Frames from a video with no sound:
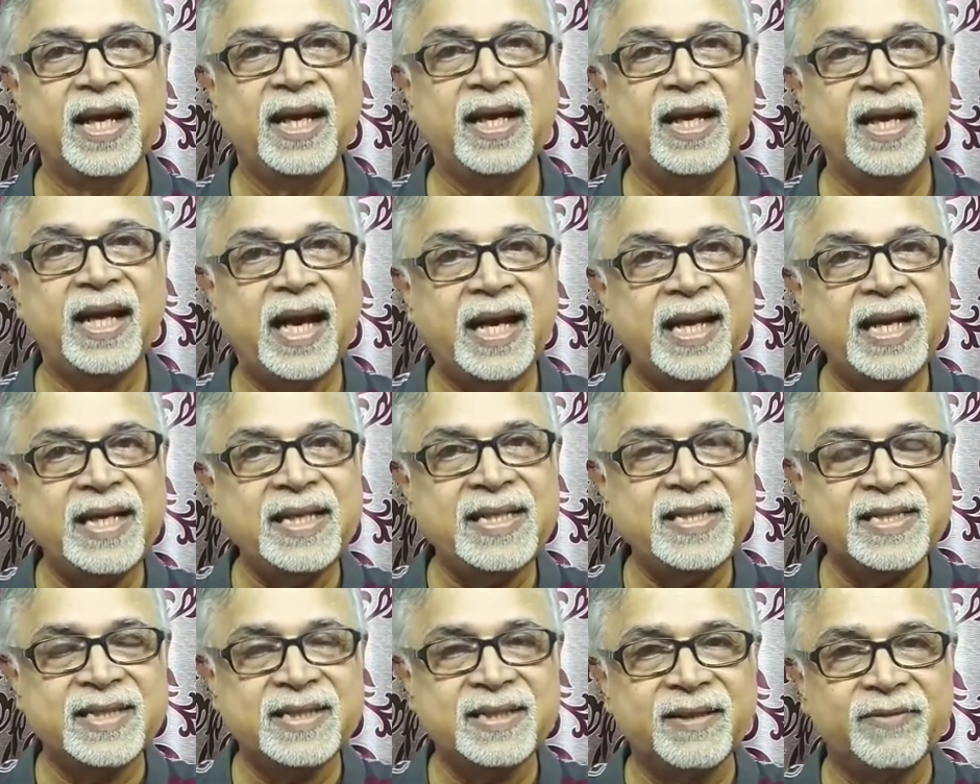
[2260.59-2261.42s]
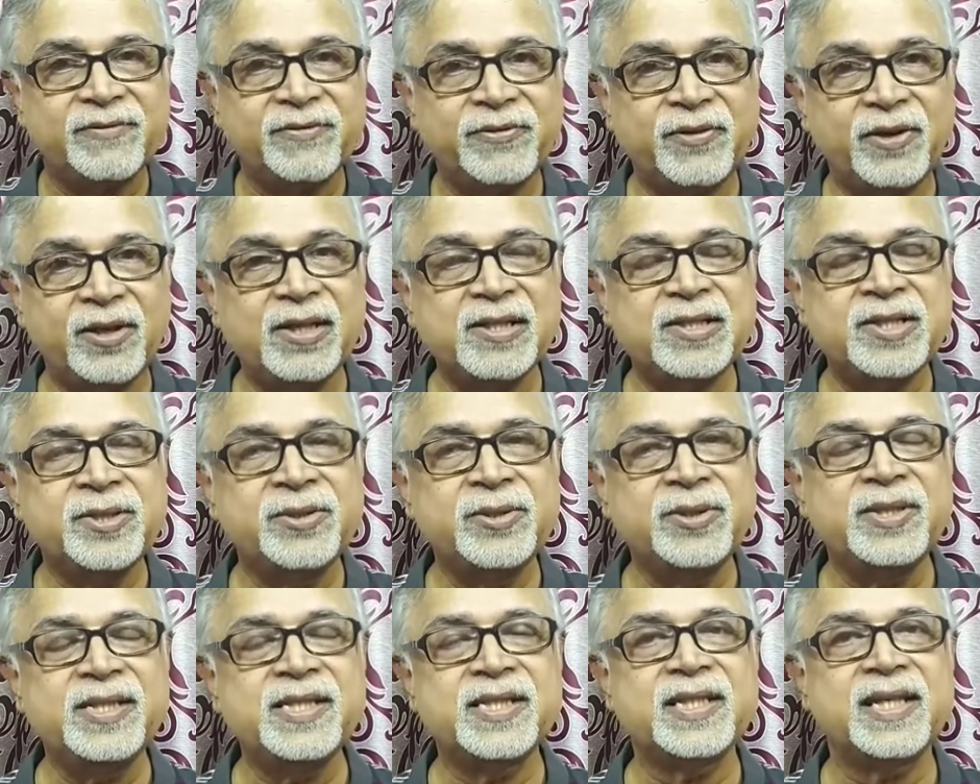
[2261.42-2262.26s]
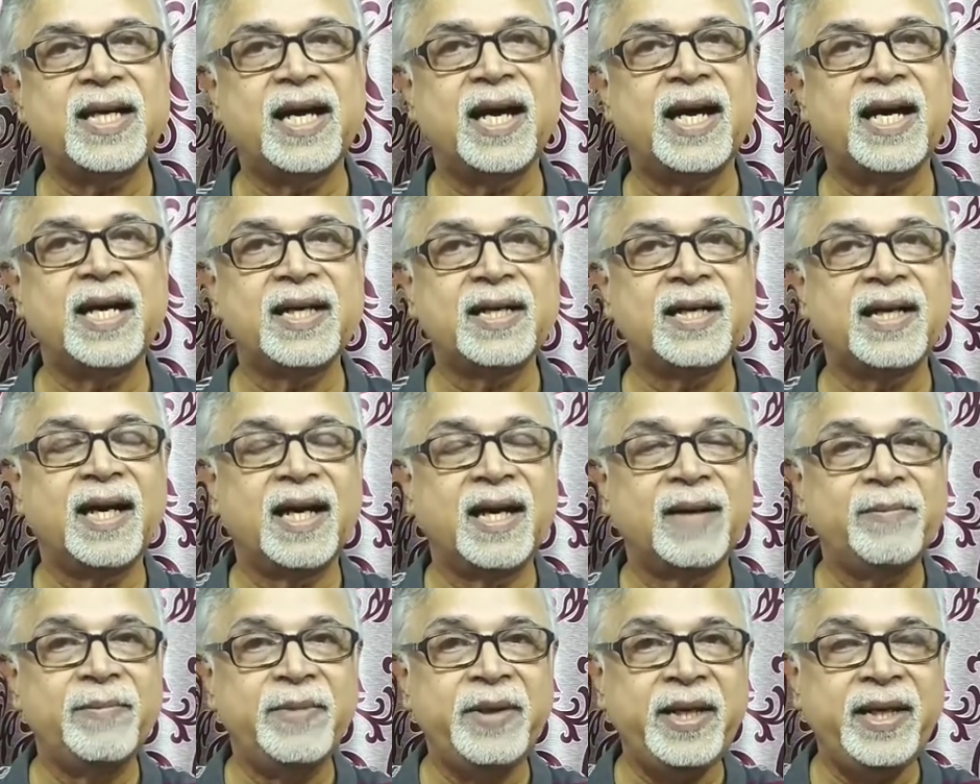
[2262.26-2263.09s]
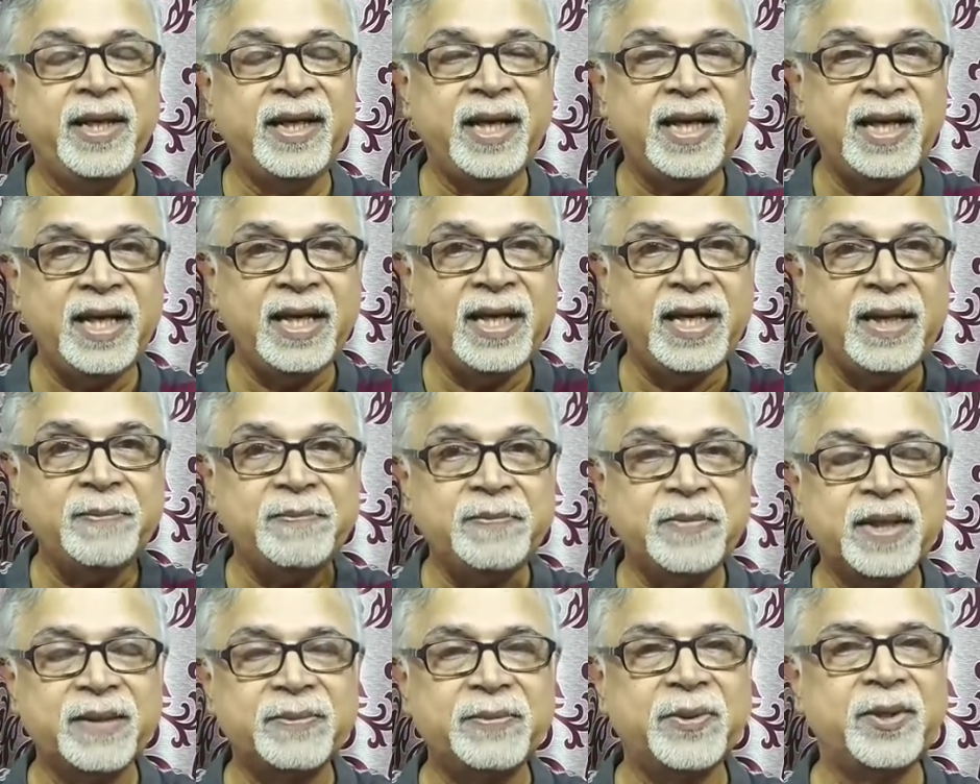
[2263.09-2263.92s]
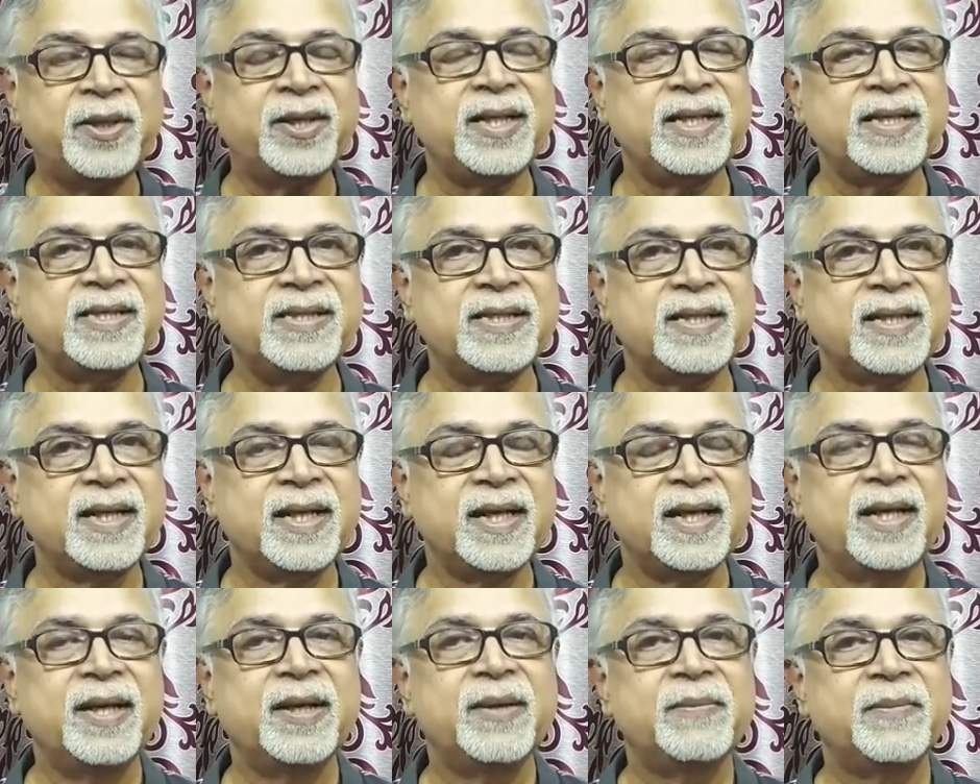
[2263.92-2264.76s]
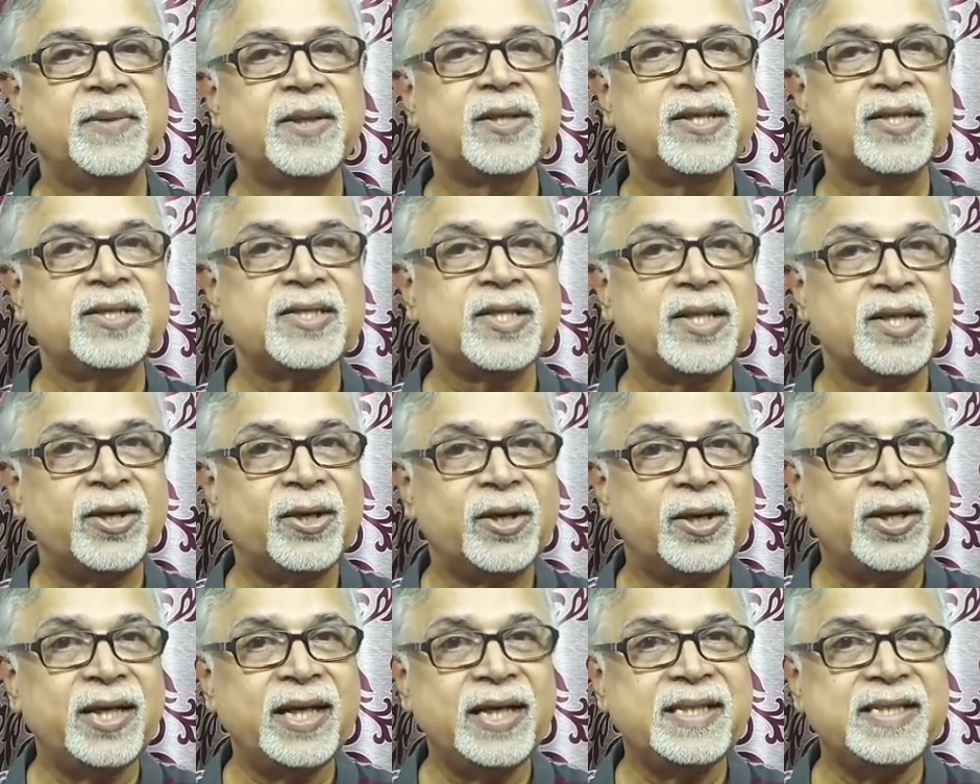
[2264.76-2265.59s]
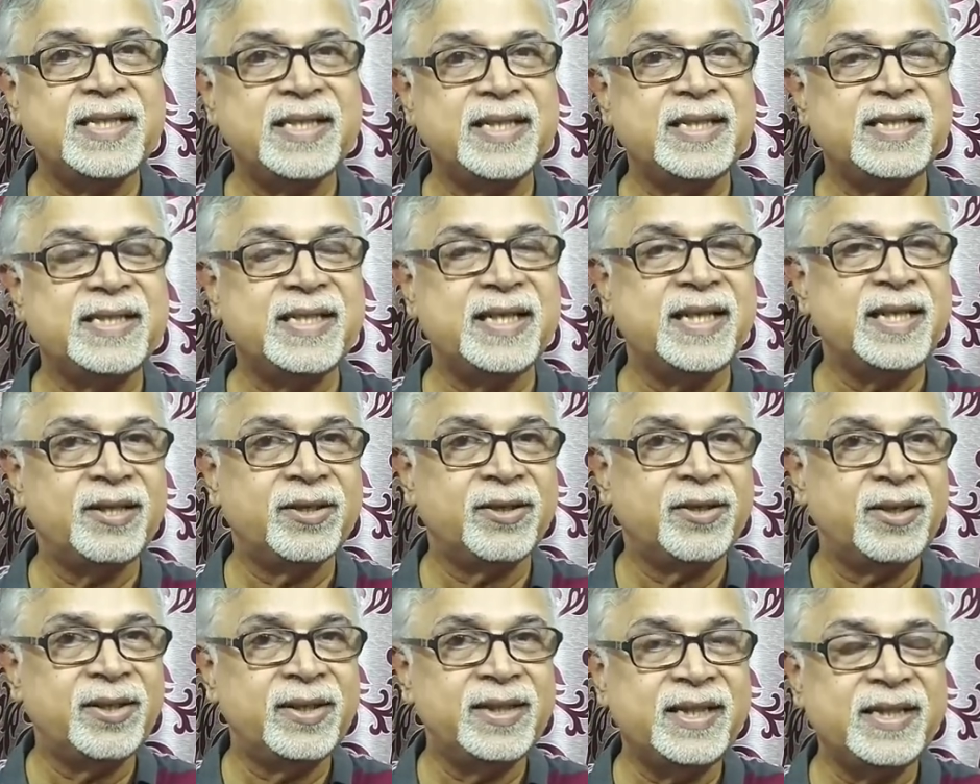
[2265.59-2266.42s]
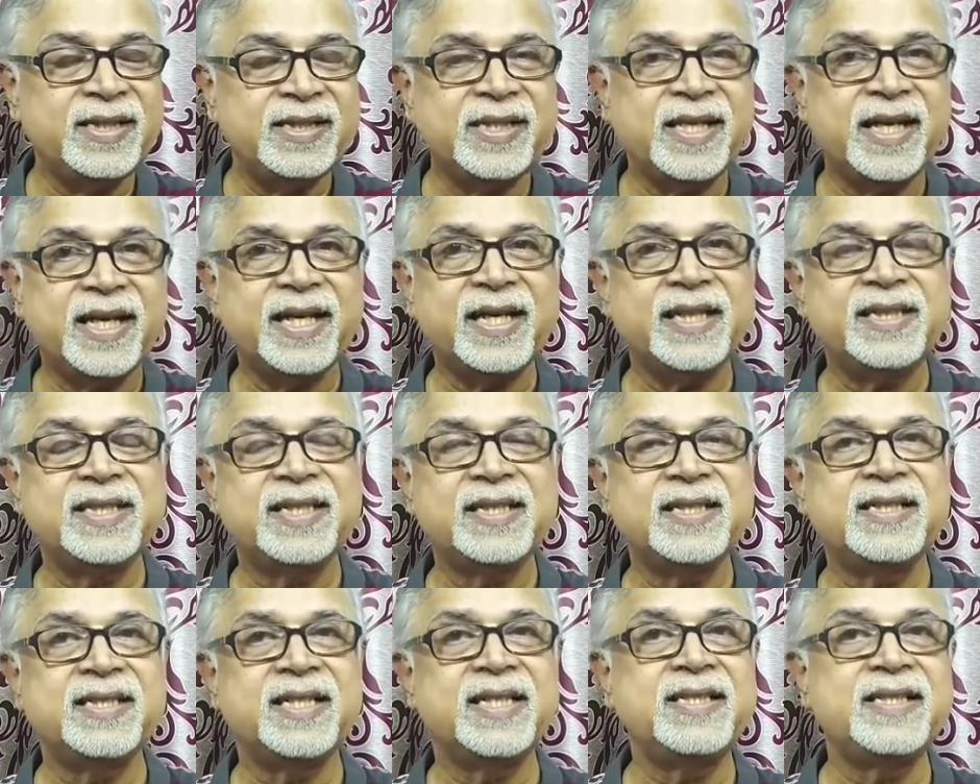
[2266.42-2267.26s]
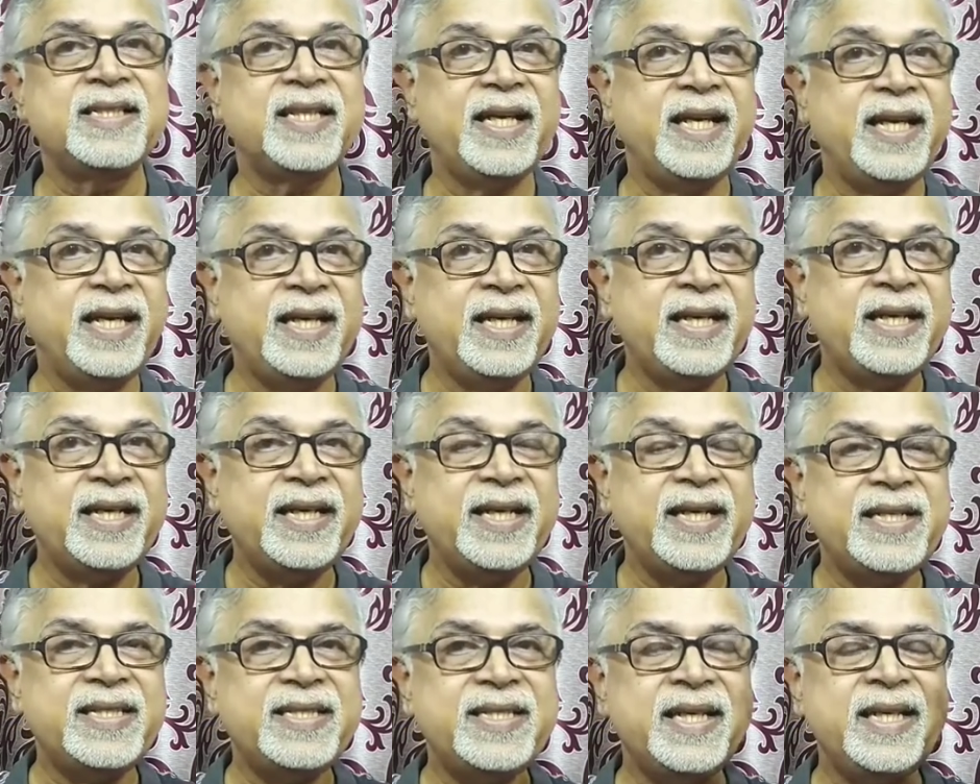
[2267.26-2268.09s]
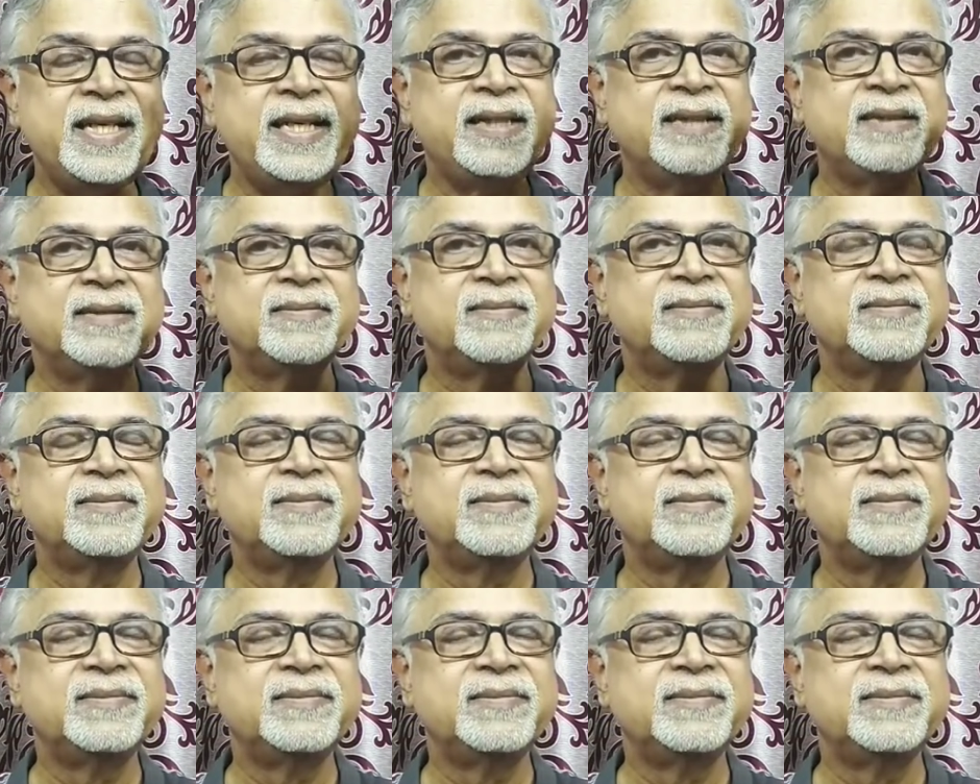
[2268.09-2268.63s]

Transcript: Lies, falsehoods are being heaped upon us. Because lawlessness in all these directions is increasing,